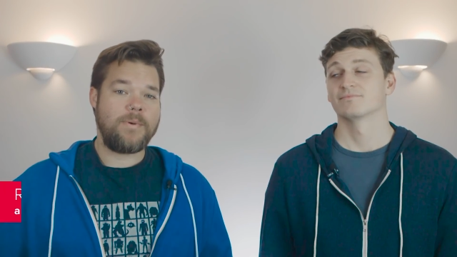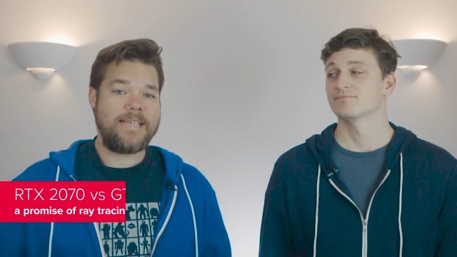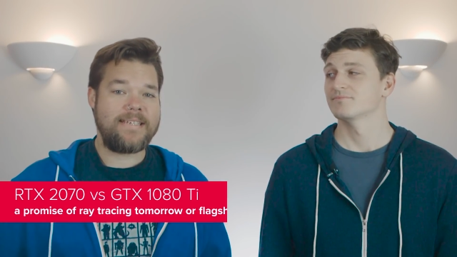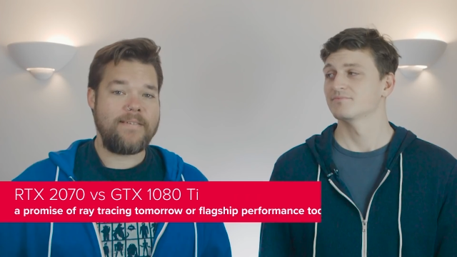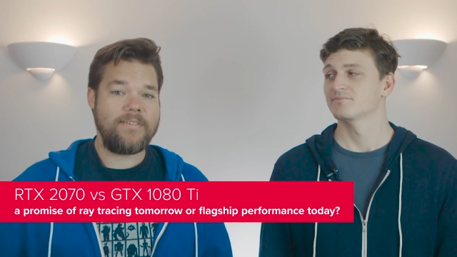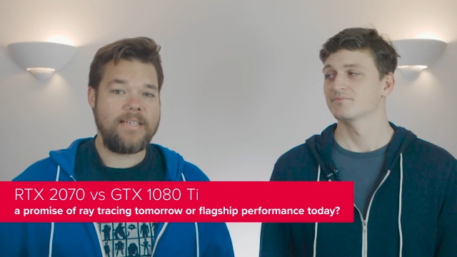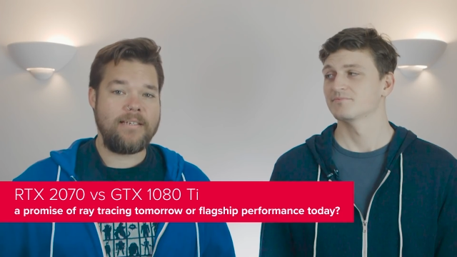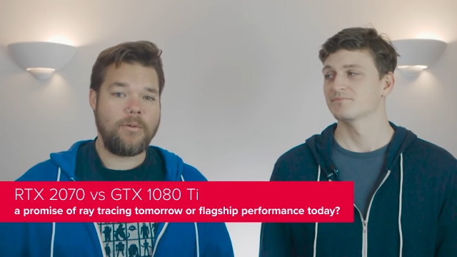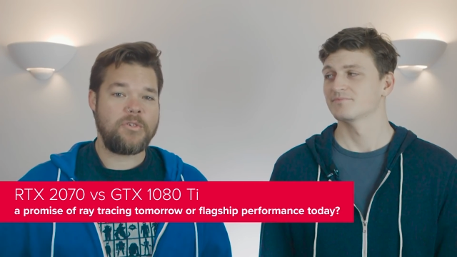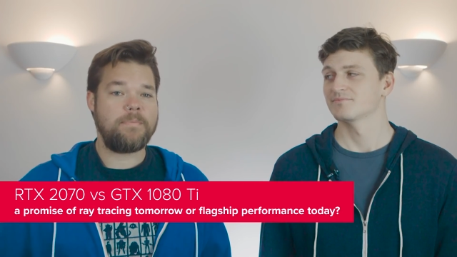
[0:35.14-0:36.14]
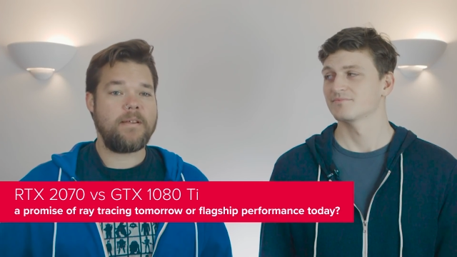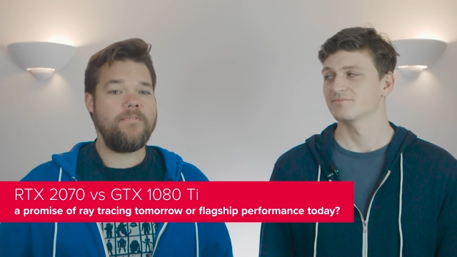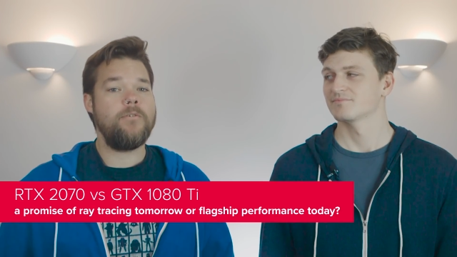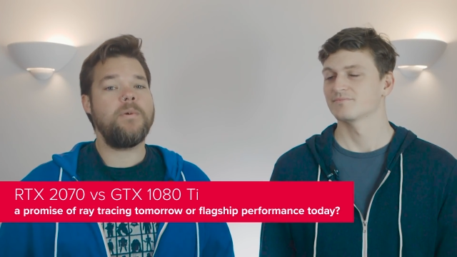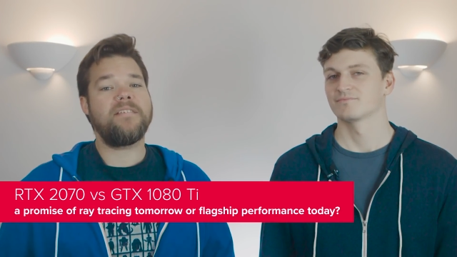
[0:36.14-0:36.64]
Speaker 1: 2070 launched but a
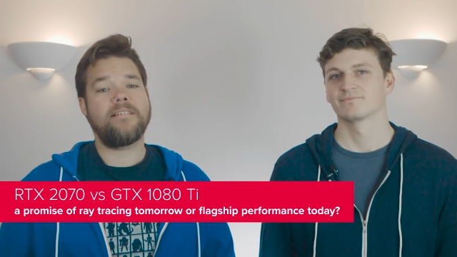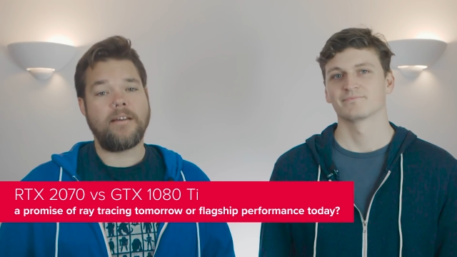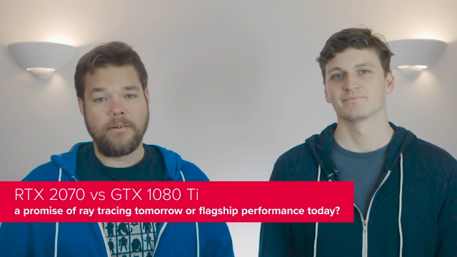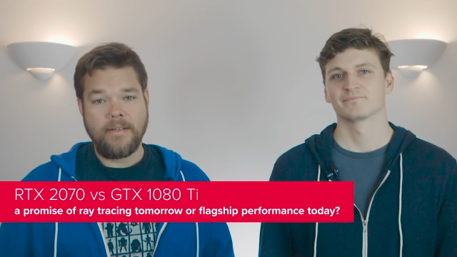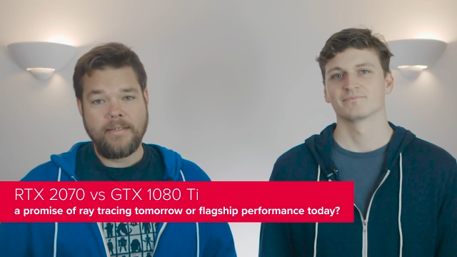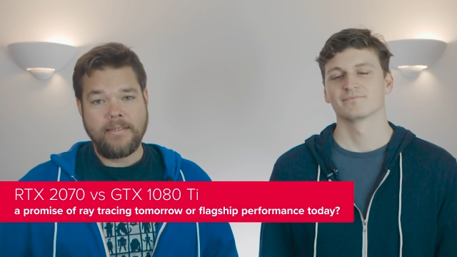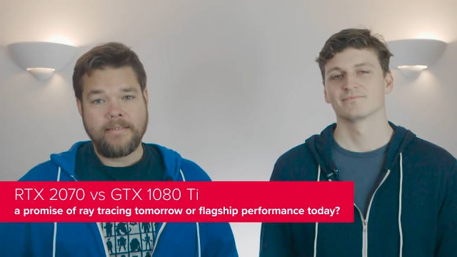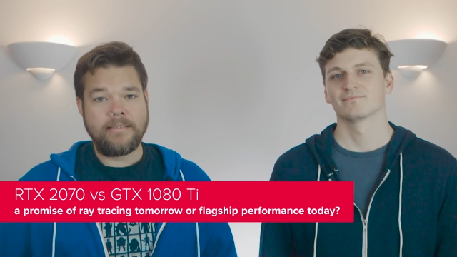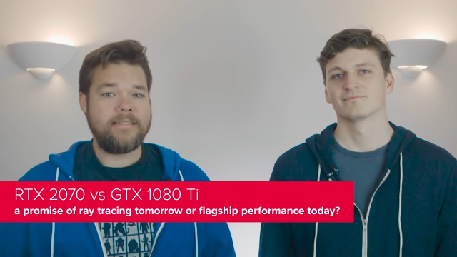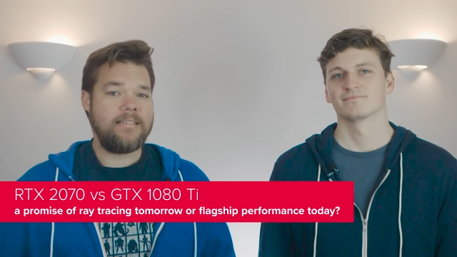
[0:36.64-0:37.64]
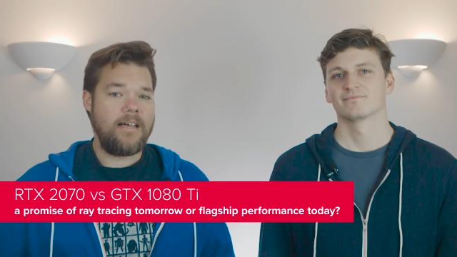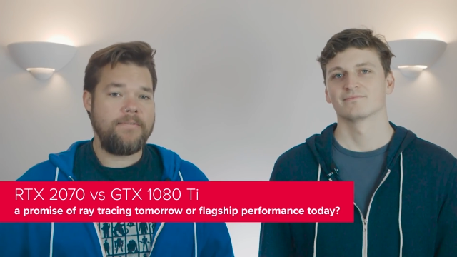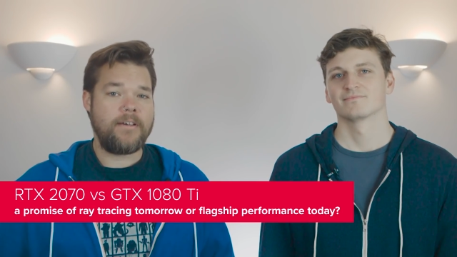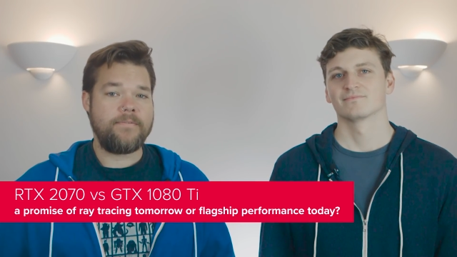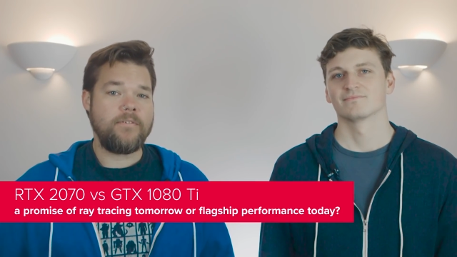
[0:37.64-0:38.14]
few weeks ago, starting
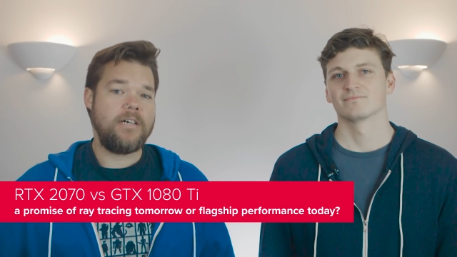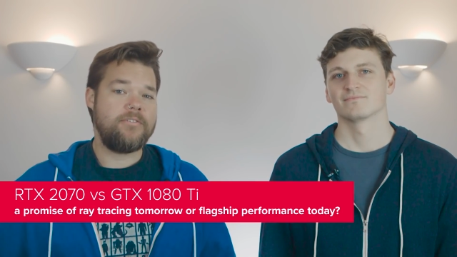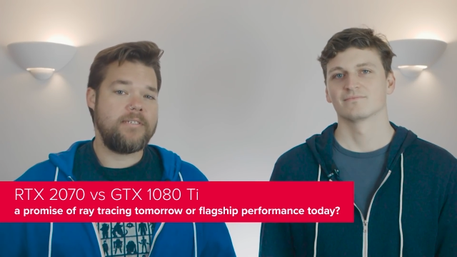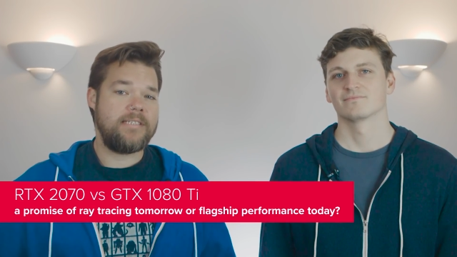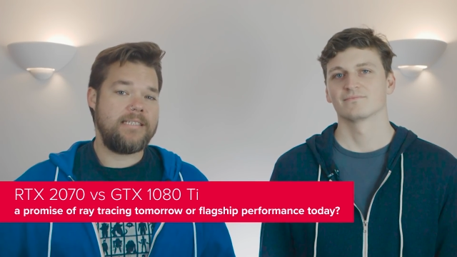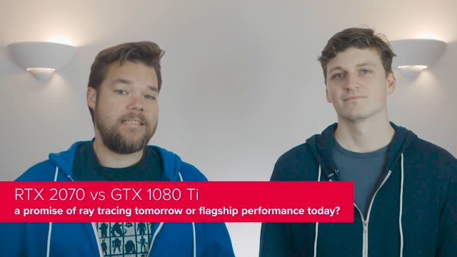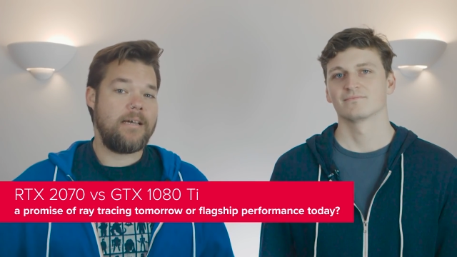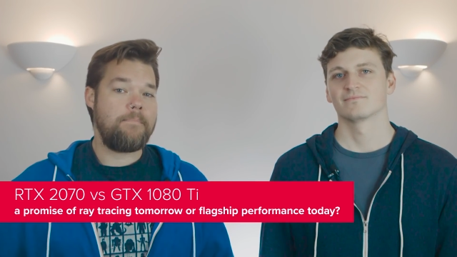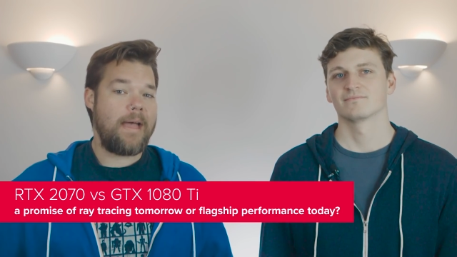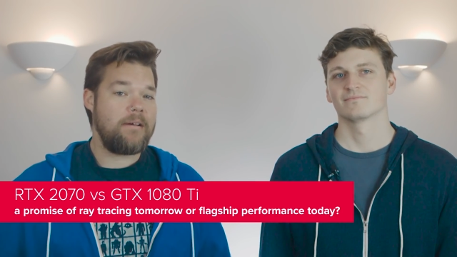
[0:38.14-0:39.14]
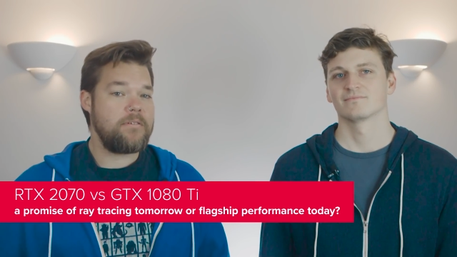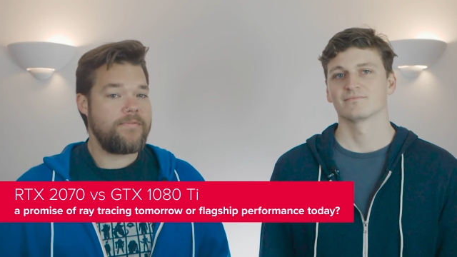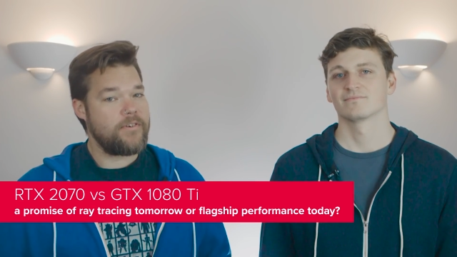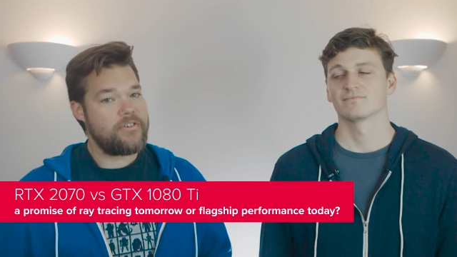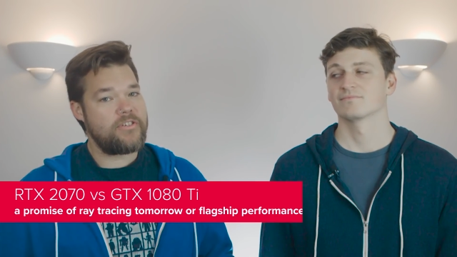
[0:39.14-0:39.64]
life at
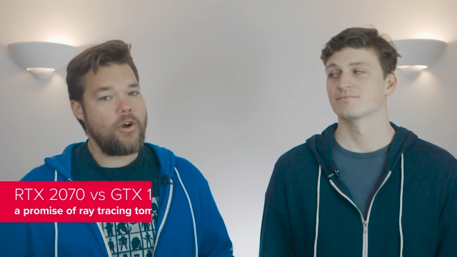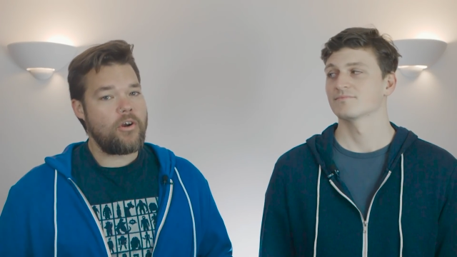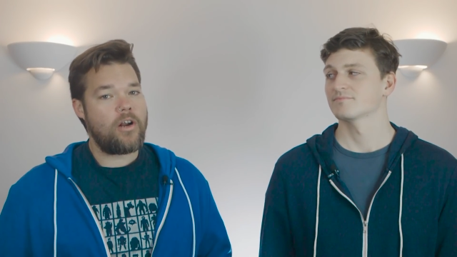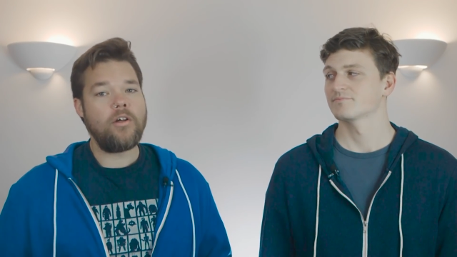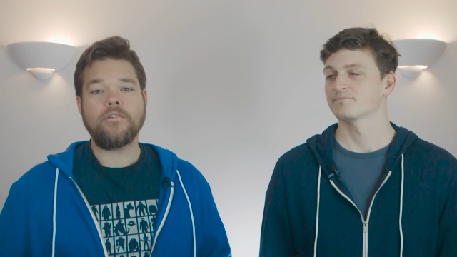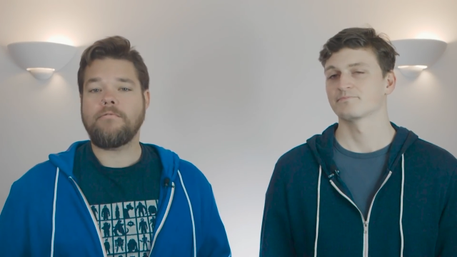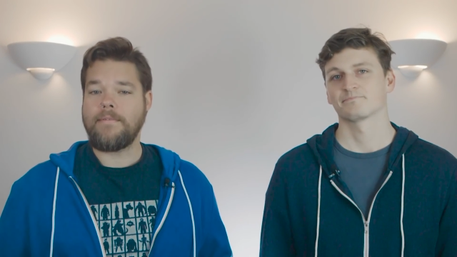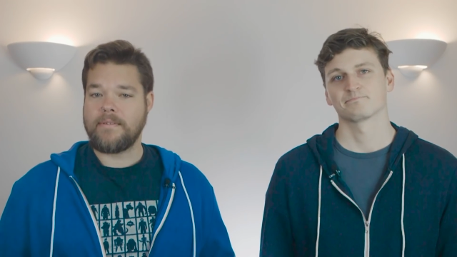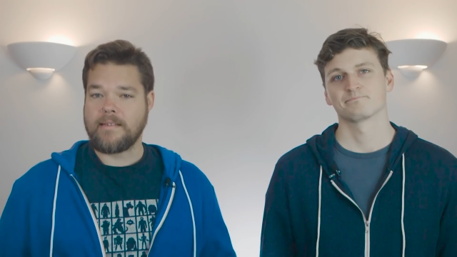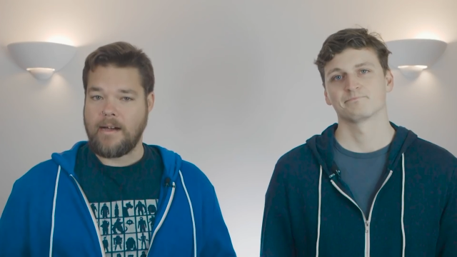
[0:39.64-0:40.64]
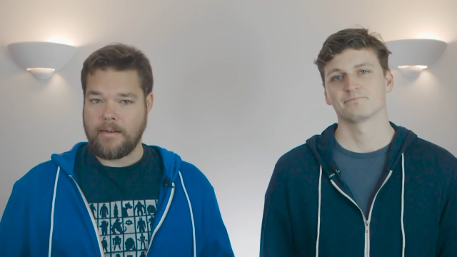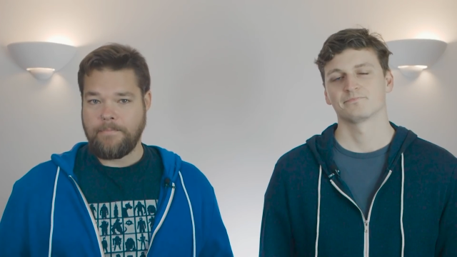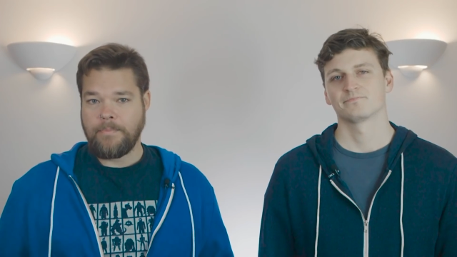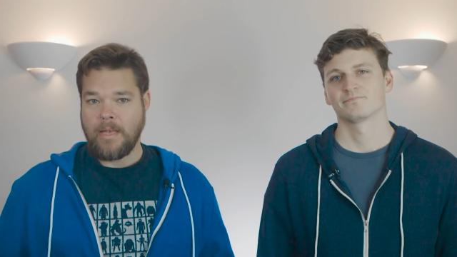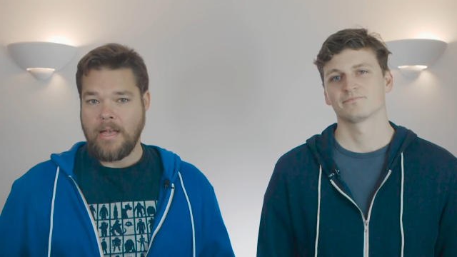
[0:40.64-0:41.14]
£469 for a stock clocked graphics card.
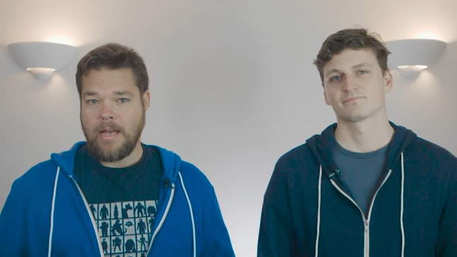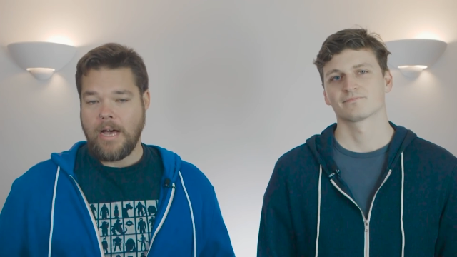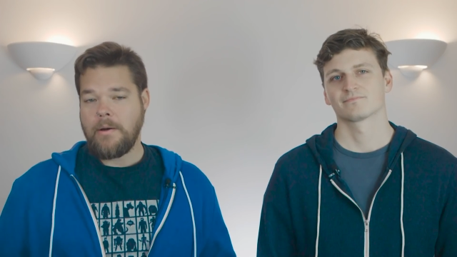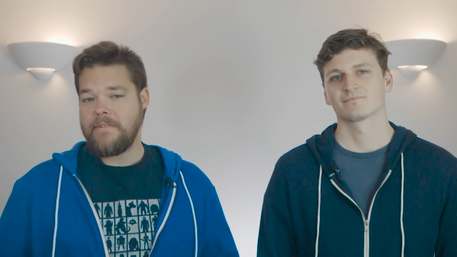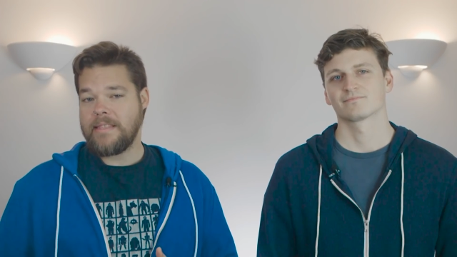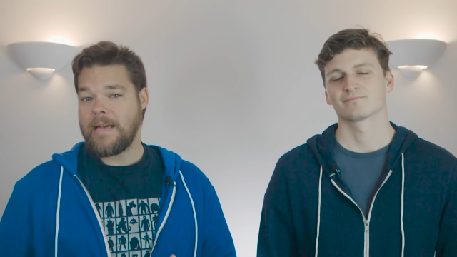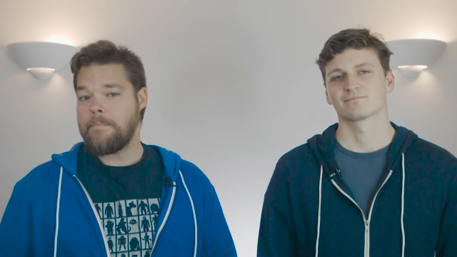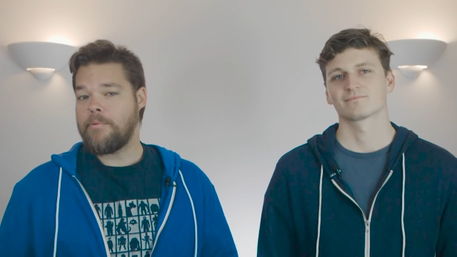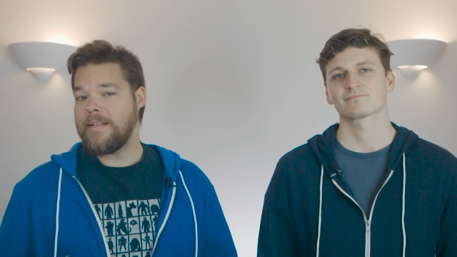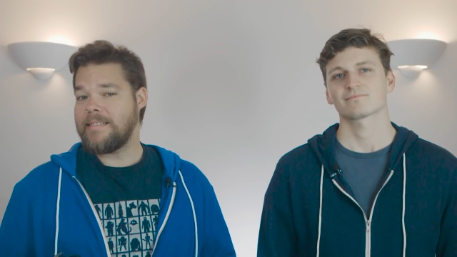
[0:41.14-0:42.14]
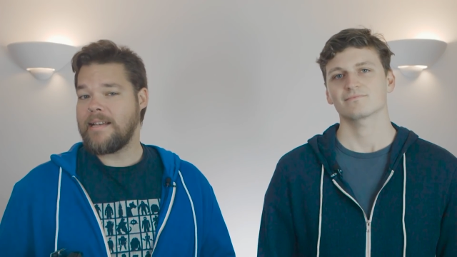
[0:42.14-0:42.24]
However, that price